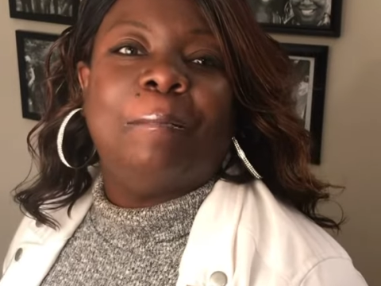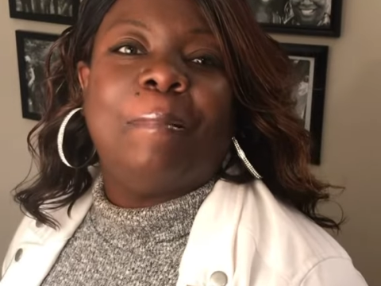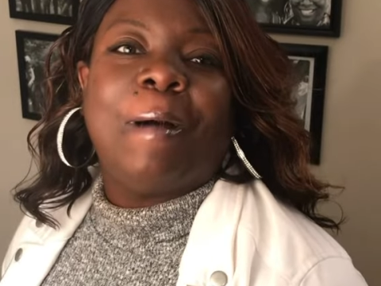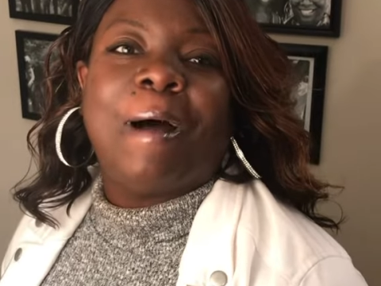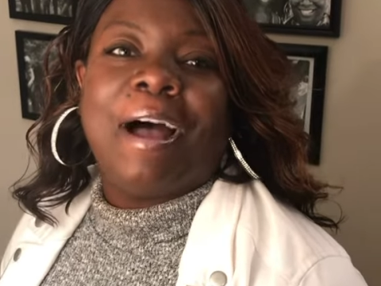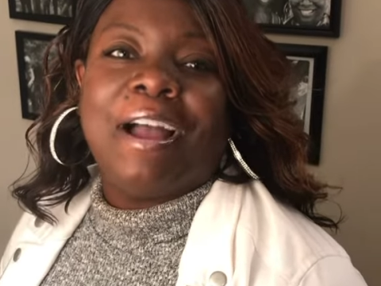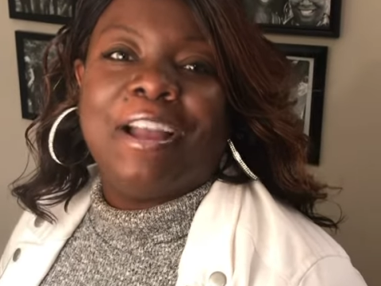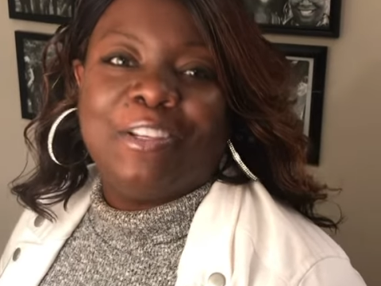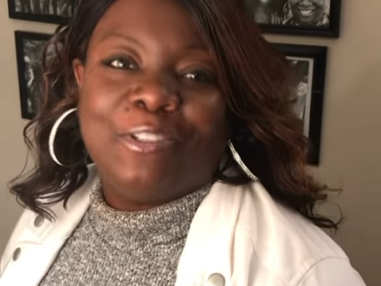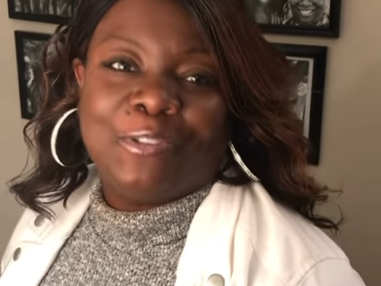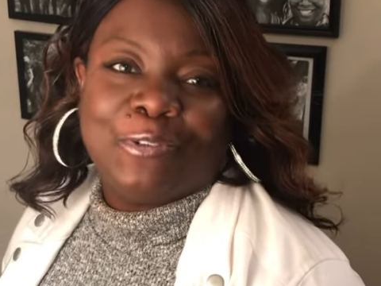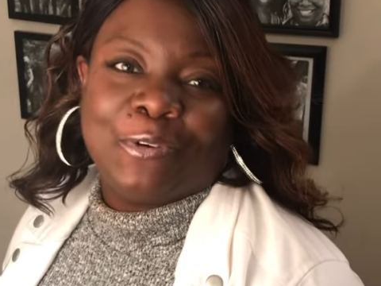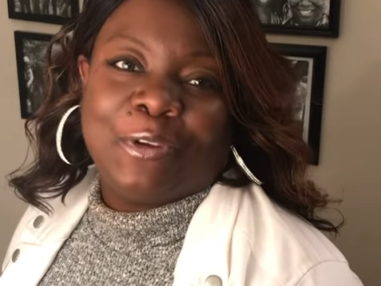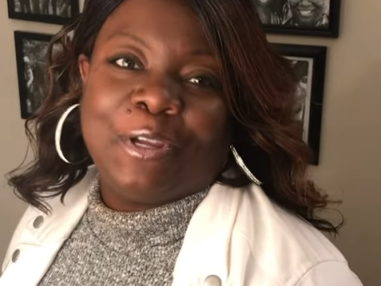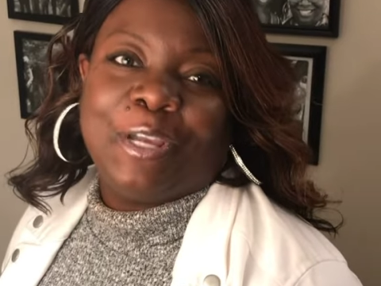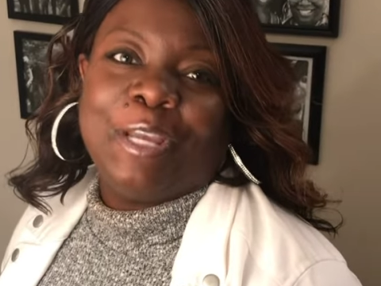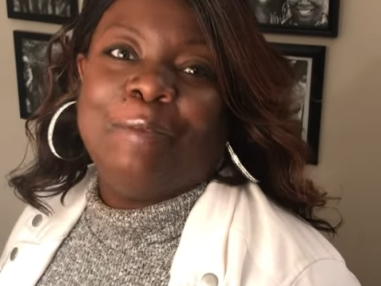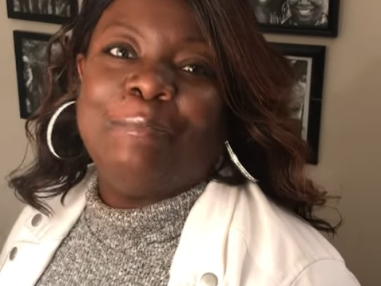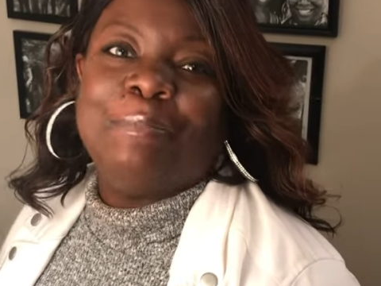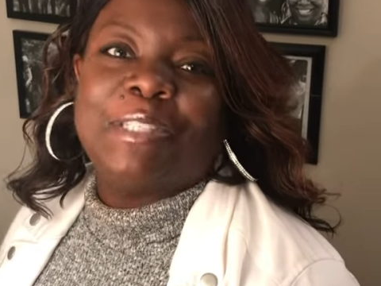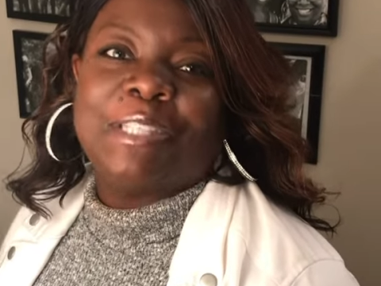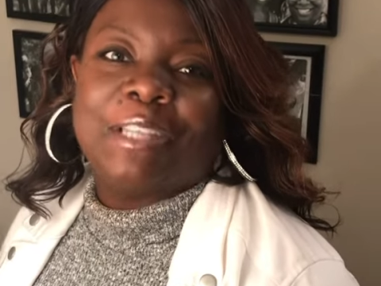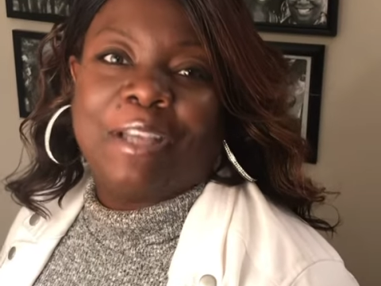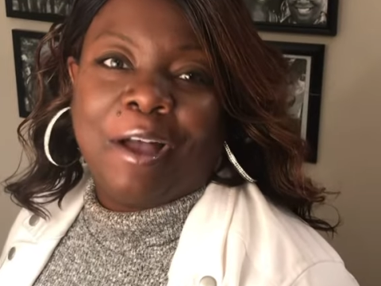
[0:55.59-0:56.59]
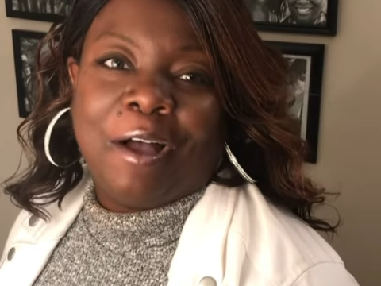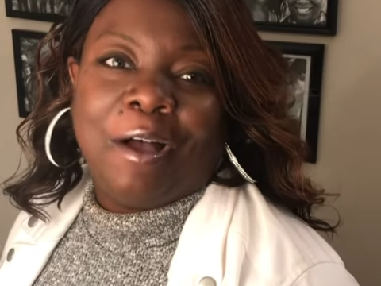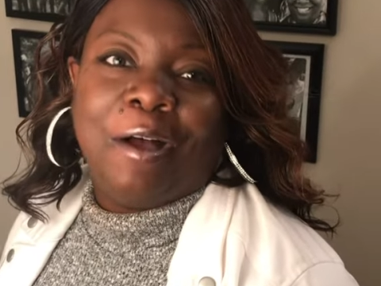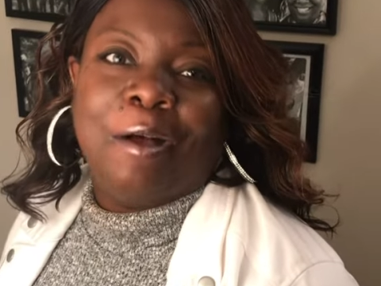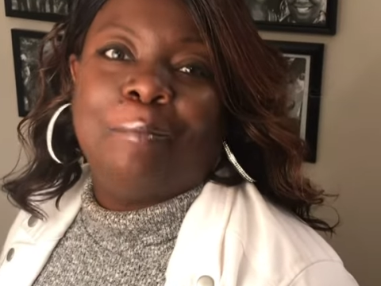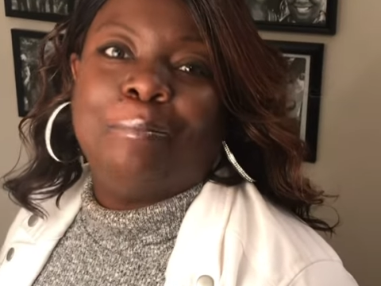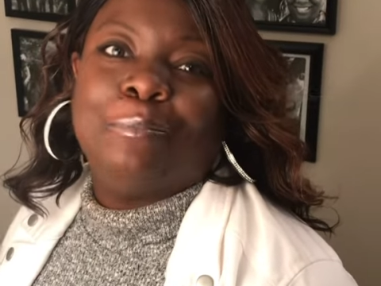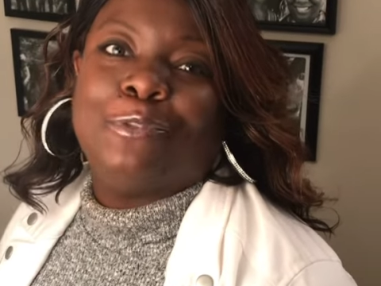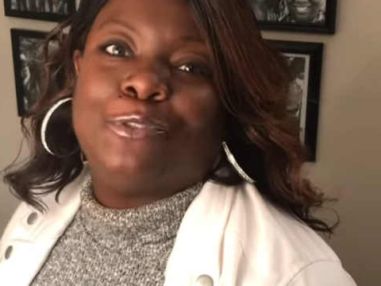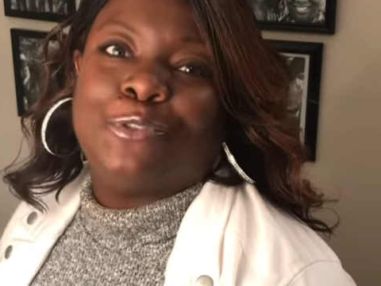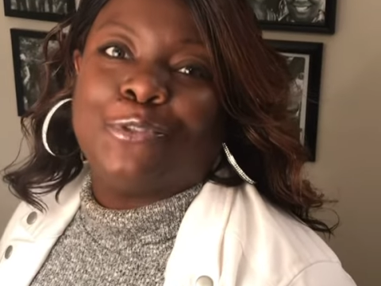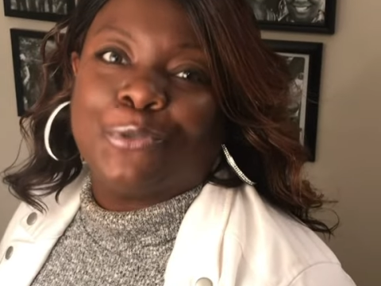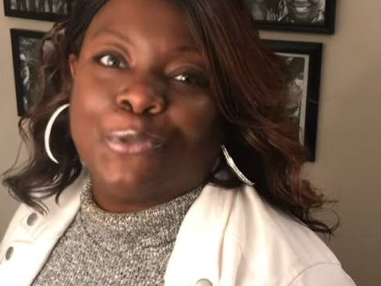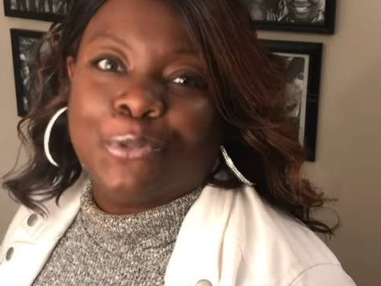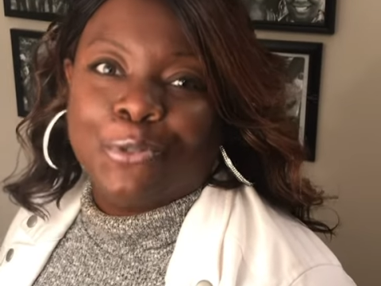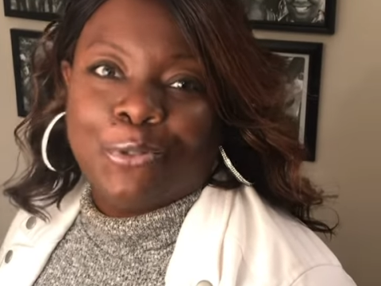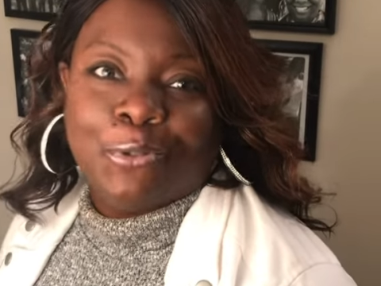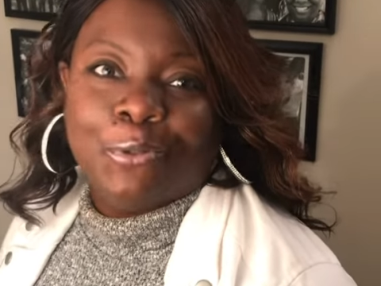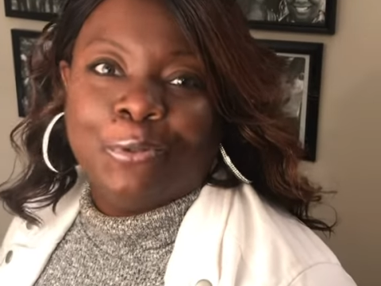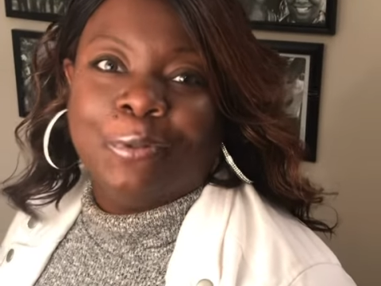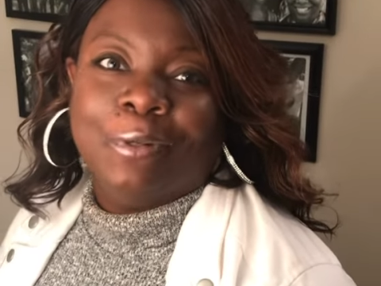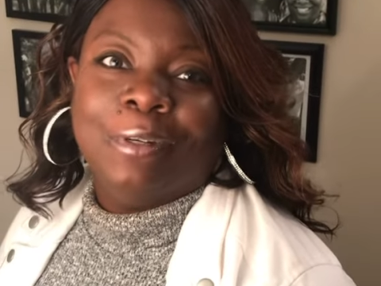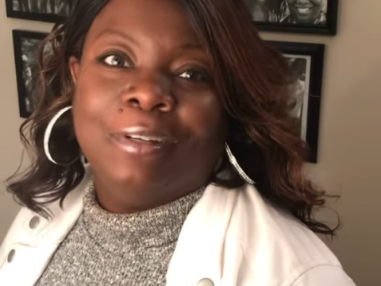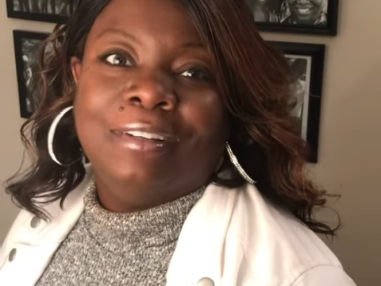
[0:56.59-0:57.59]
my dreams come
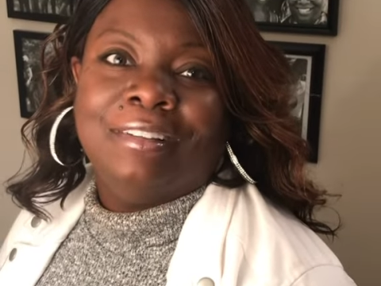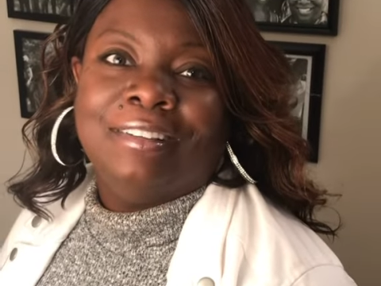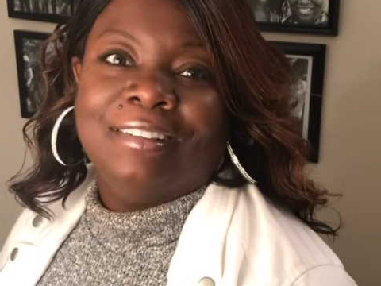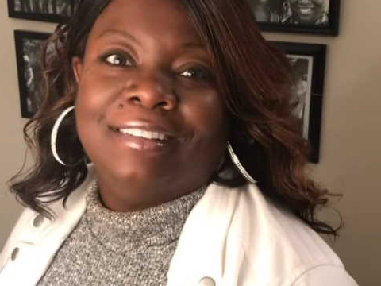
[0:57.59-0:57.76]
true.